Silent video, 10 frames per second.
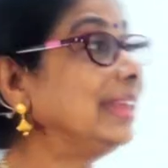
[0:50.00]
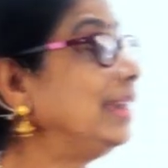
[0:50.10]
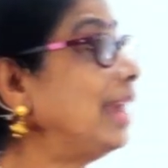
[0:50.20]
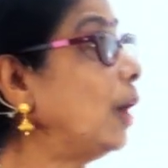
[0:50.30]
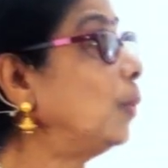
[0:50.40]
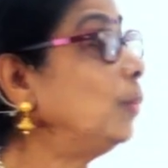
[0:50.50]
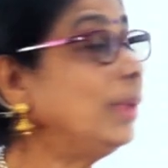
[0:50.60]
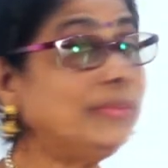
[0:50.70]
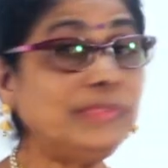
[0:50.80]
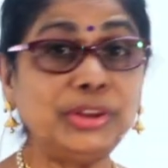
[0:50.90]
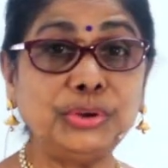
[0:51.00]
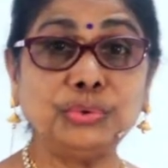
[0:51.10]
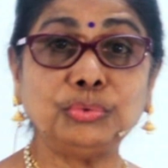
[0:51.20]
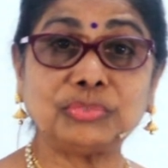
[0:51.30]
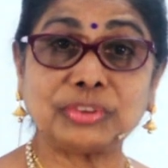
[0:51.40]
Now, when we
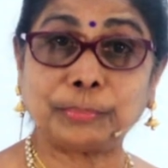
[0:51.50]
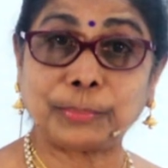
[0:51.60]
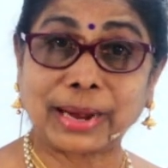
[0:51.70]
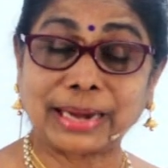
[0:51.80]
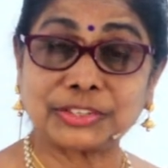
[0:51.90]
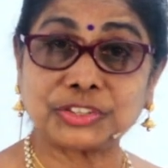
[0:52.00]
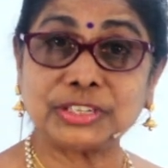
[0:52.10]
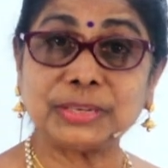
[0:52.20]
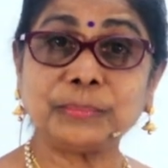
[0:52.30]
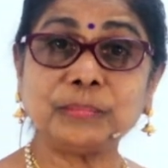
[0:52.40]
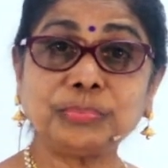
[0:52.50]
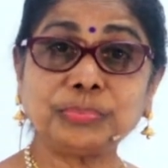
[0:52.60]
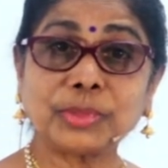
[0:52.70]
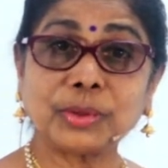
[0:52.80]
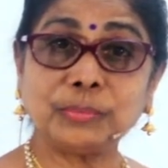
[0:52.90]
do subtraction,
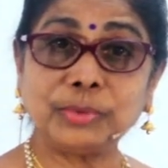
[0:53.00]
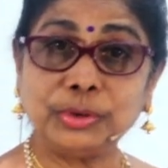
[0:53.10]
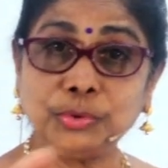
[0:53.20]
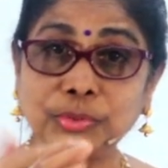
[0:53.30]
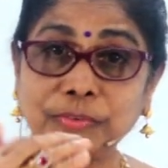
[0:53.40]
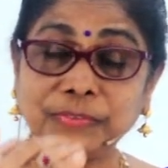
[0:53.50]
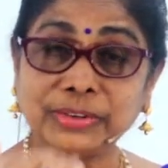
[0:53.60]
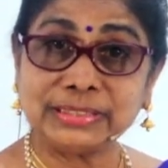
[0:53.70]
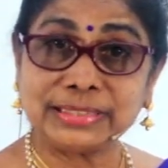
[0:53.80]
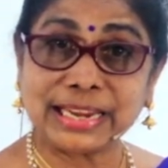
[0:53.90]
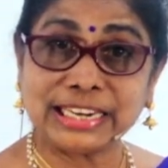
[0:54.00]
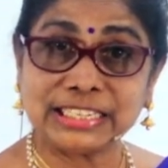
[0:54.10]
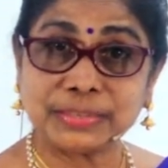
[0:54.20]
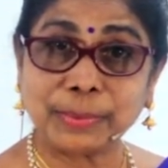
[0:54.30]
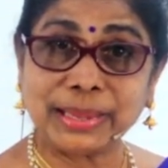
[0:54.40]
we do the first
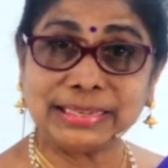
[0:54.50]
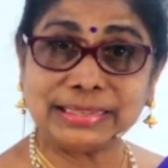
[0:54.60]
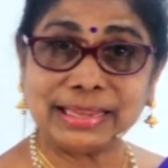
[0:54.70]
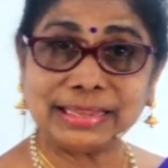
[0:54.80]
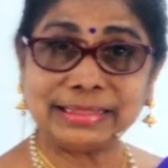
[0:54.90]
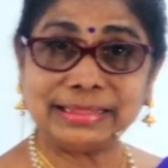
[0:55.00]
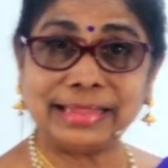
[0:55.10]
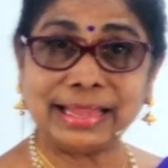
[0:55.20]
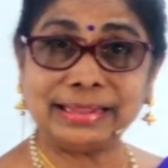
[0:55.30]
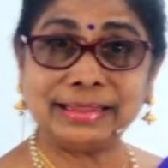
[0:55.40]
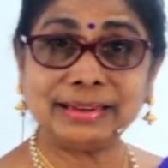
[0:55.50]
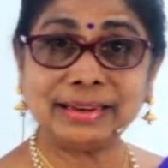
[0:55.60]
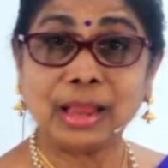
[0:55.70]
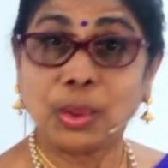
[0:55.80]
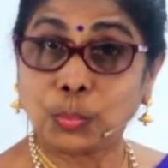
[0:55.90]
tens place, then the
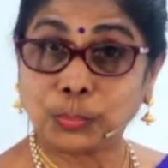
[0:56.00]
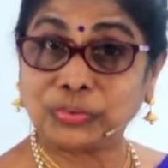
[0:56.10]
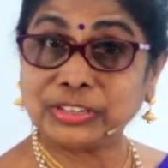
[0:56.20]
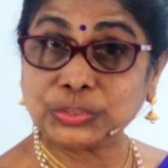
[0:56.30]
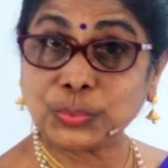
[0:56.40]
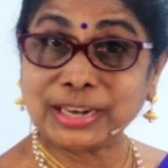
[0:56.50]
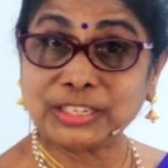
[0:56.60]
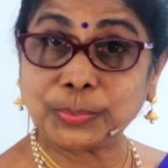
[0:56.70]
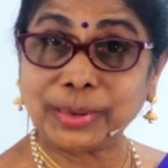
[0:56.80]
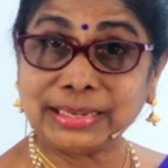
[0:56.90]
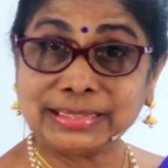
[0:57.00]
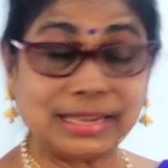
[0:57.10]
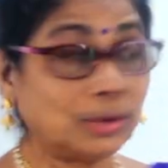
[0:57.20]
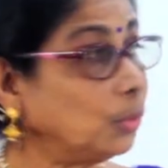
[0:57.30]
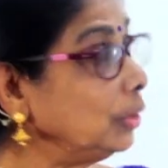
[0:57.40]
first ones place,
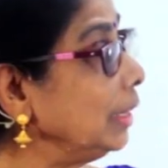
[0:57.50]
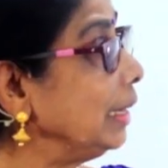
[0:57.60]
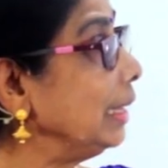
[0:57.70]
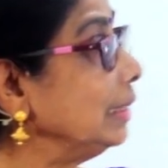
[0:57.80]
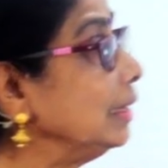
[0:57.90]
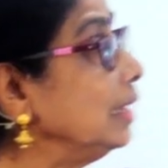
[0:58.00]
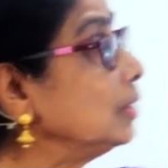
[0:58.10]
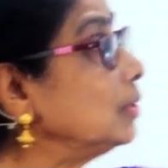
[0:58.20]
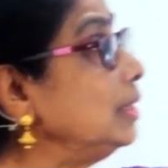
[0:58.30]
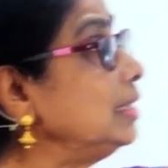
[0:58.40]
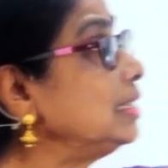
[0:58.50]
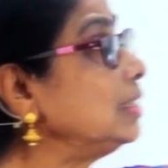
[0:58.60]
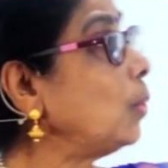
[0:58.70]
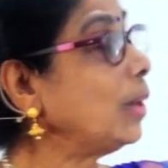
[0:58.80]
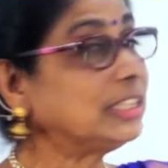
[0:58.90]
then go to the ten. So this is
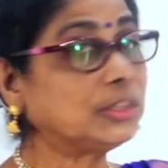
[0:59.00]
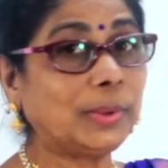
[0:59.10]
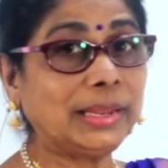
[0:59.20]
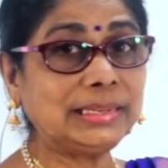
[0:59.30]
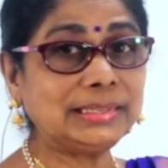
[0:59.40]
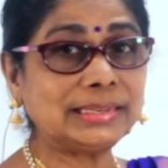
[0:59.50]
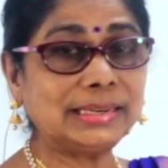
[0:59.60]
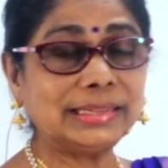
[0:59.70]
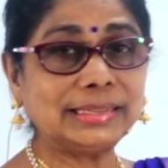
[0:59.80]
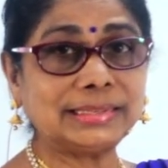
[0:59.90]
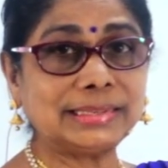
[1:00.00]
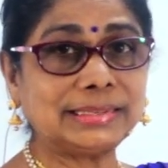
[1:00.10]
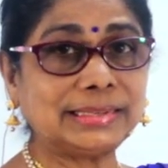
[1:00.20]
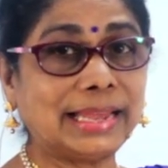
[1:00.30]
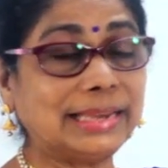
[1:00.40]
the ones place, this is
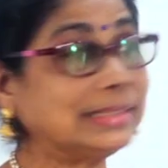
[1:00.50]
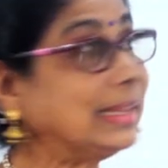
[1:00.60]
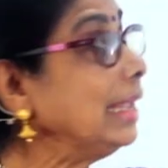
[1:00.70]
10.